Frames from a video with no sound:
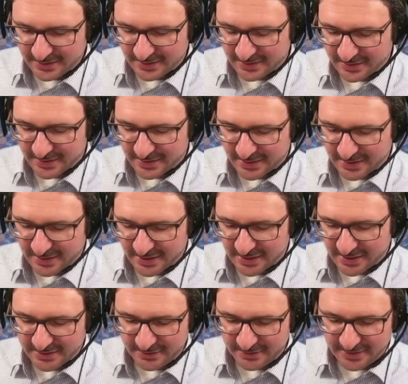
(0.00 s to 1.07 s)

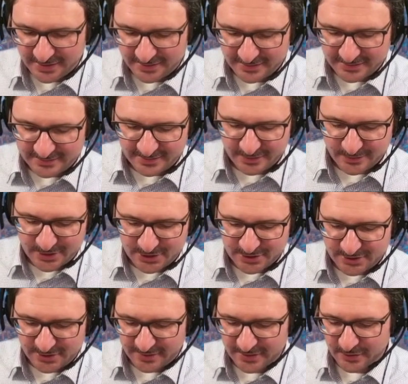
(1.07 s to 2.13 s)
And you get this equation
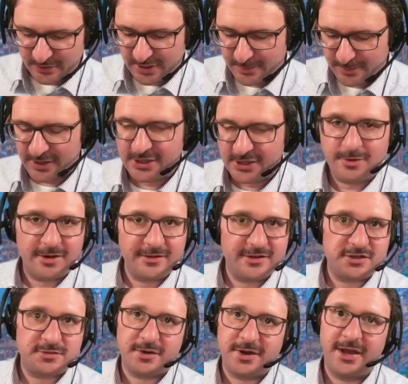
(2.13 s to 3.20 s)
here, and you can multiply
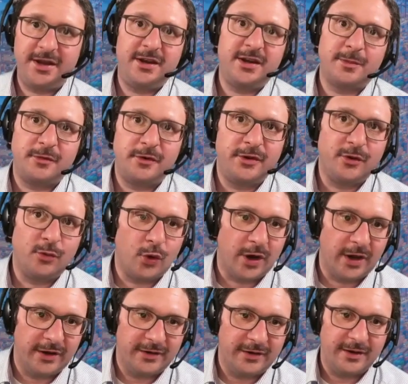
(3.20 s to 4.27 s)
this by any number you
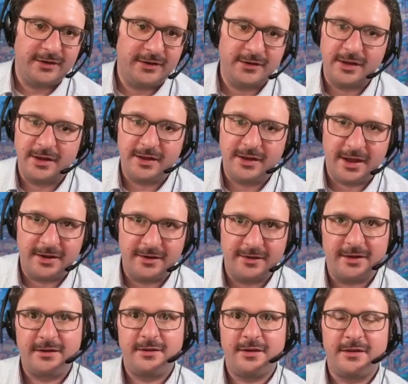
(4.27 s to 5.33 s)
want. And again,
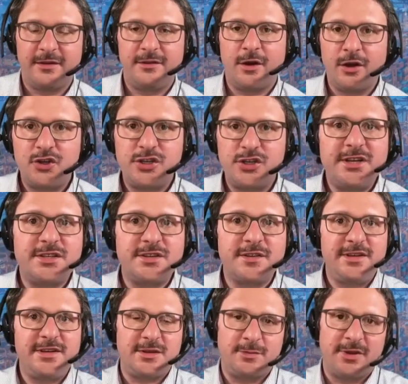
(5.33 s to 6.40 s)
that does not change the
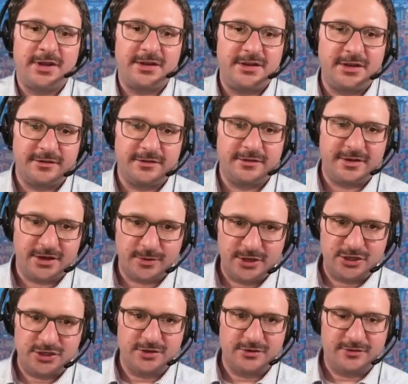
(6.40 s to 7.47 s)
feasibility of the
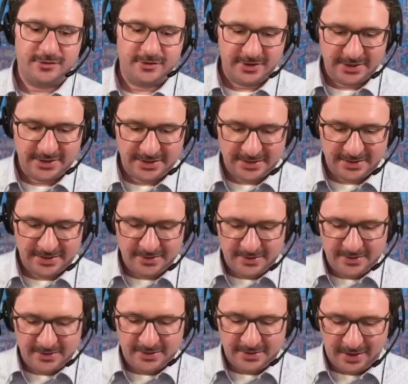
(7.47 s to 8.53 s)
equation.
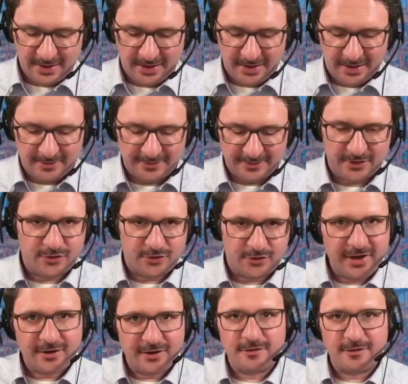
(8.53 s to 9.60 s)
The
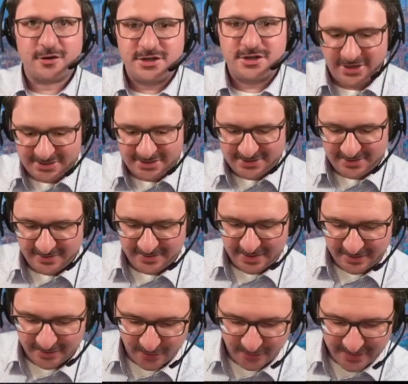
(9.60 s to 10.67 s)
trick, of course, is that
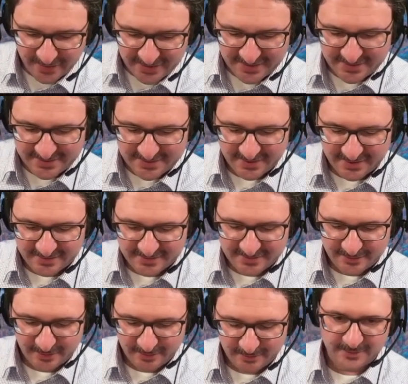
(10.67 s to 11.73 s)
the right-hand side is 0.